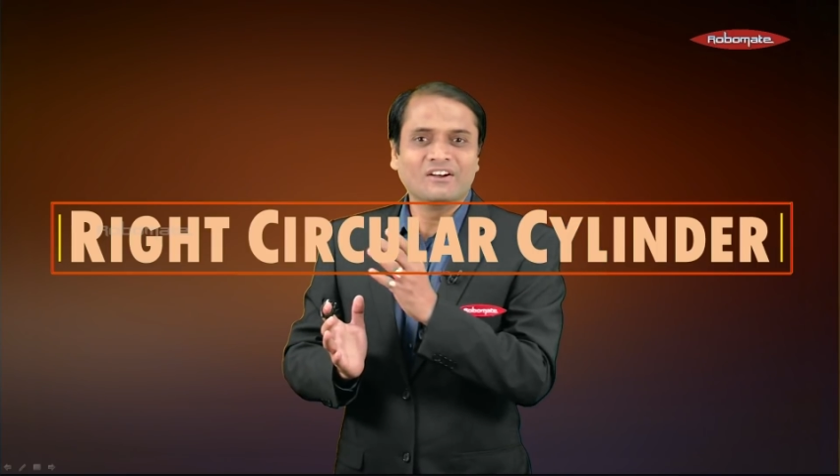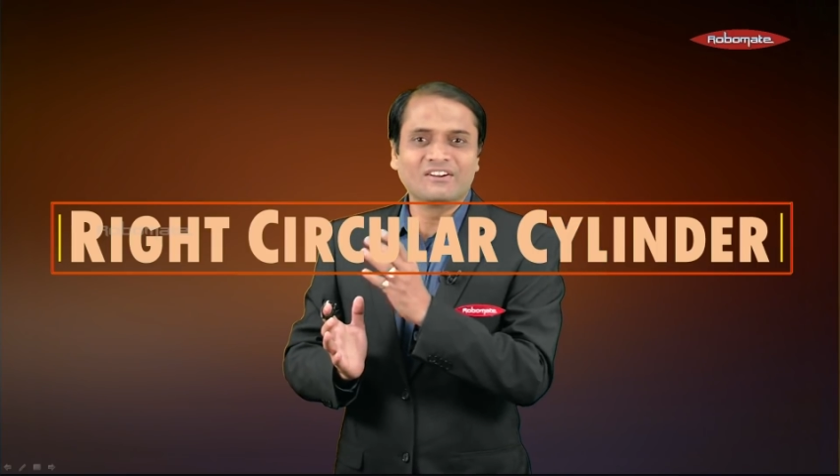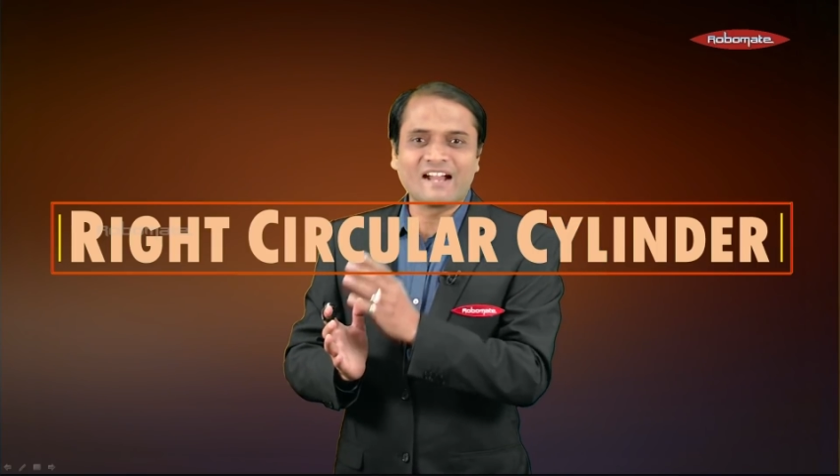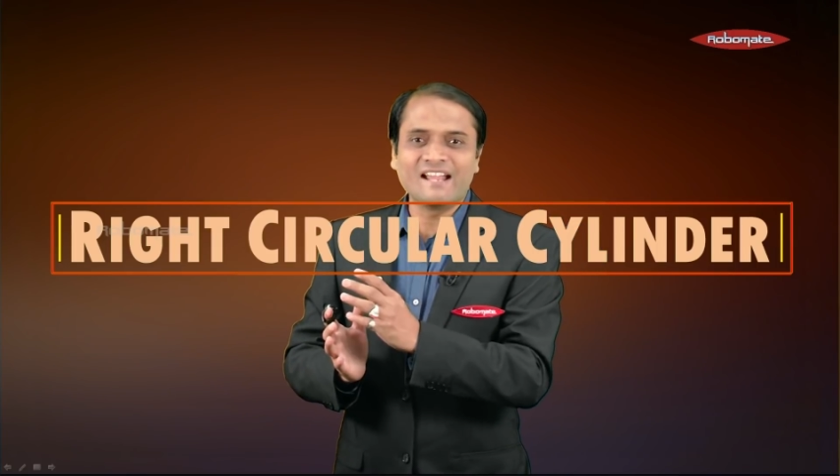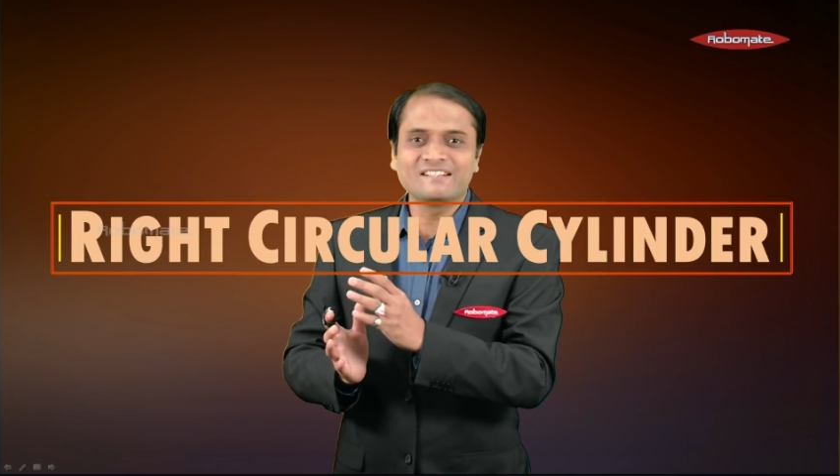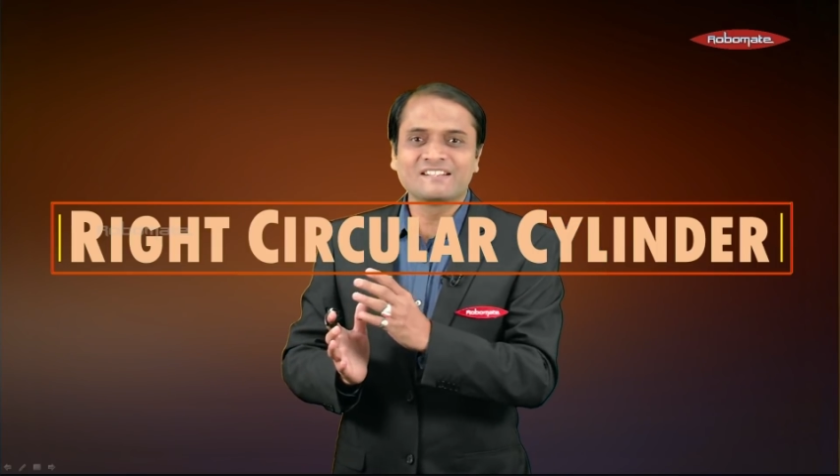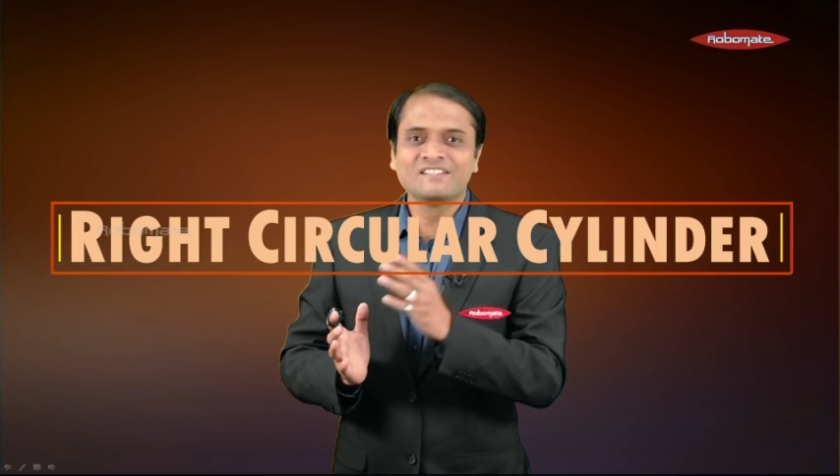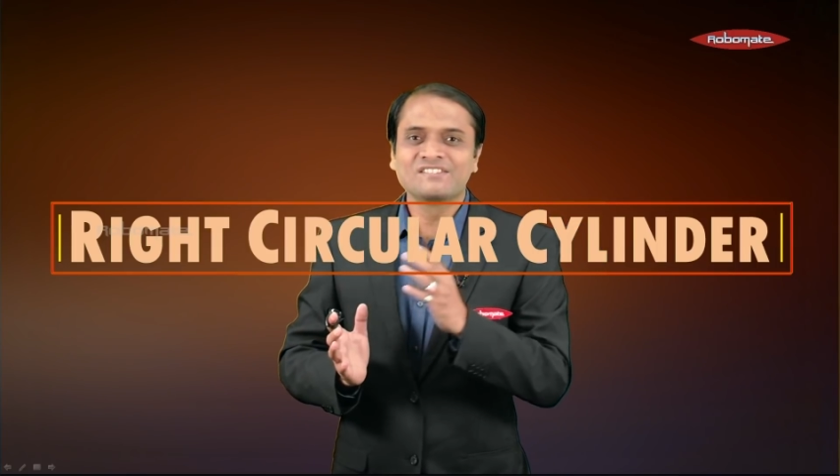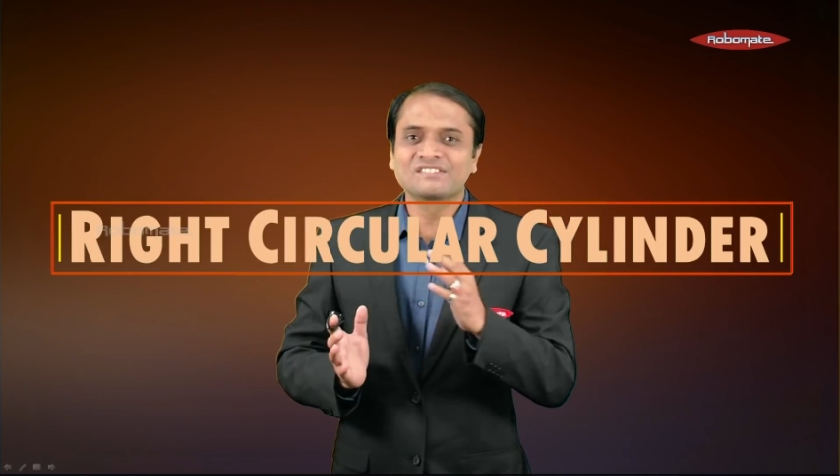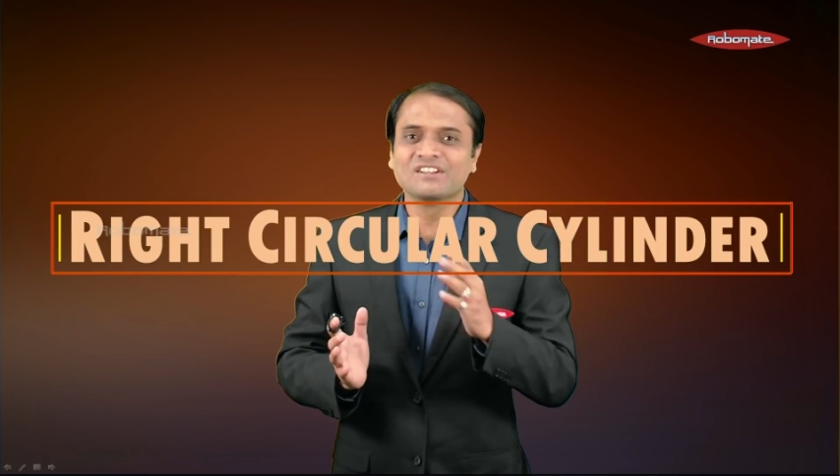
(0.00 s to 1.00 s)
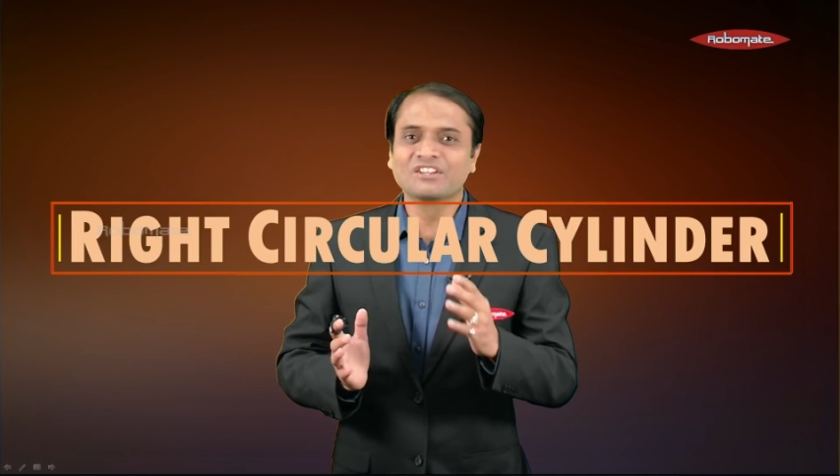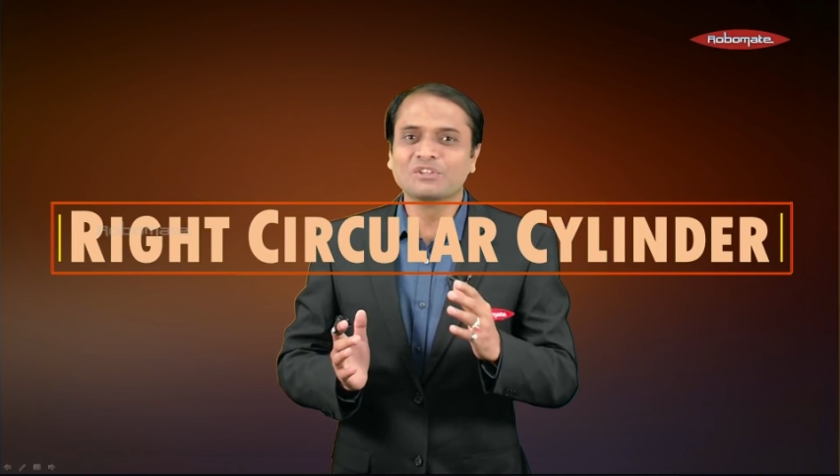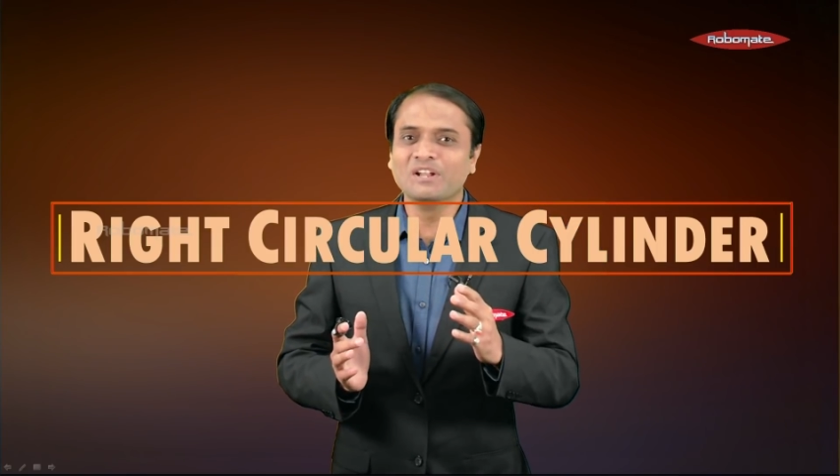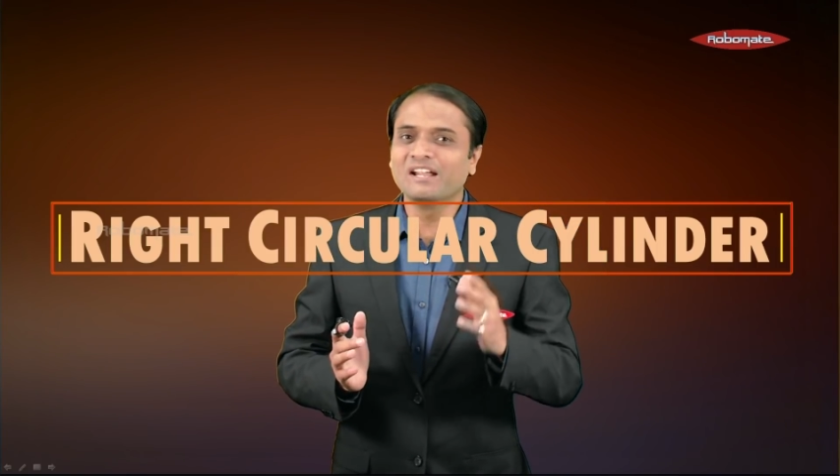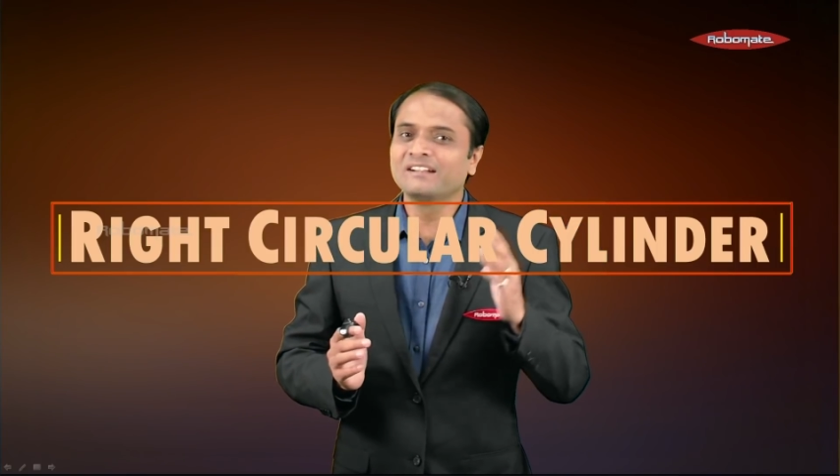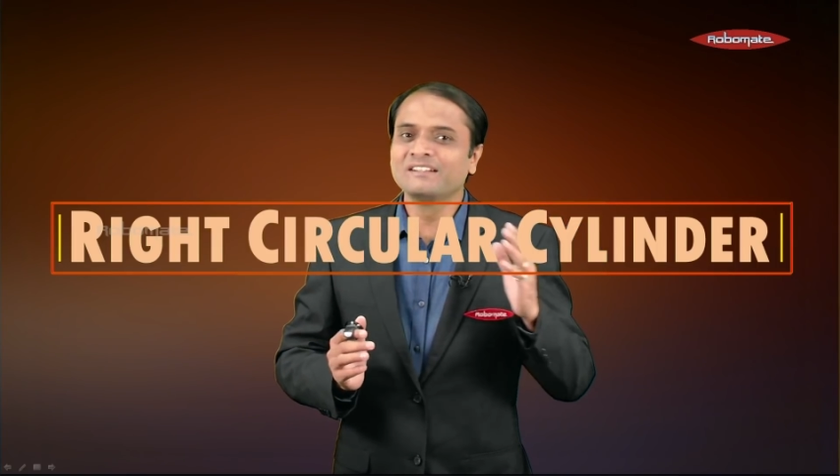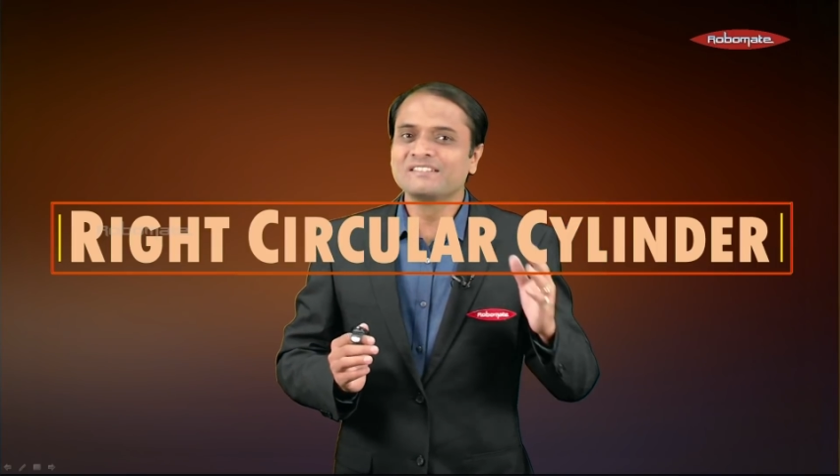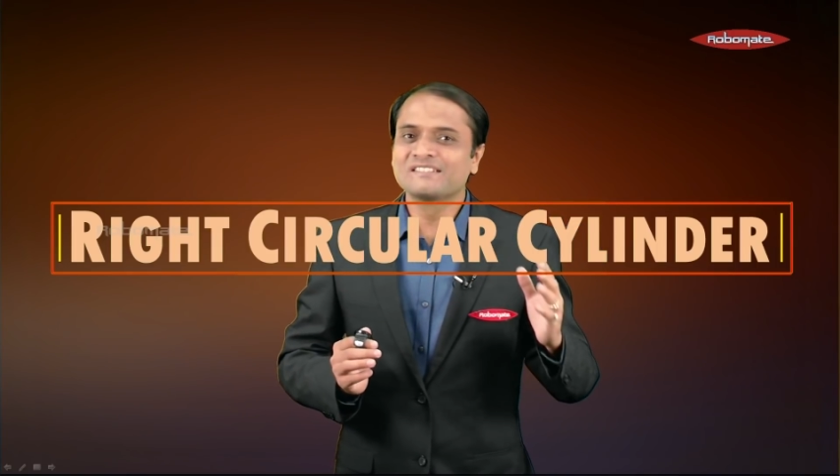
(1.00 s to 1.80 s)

a right circular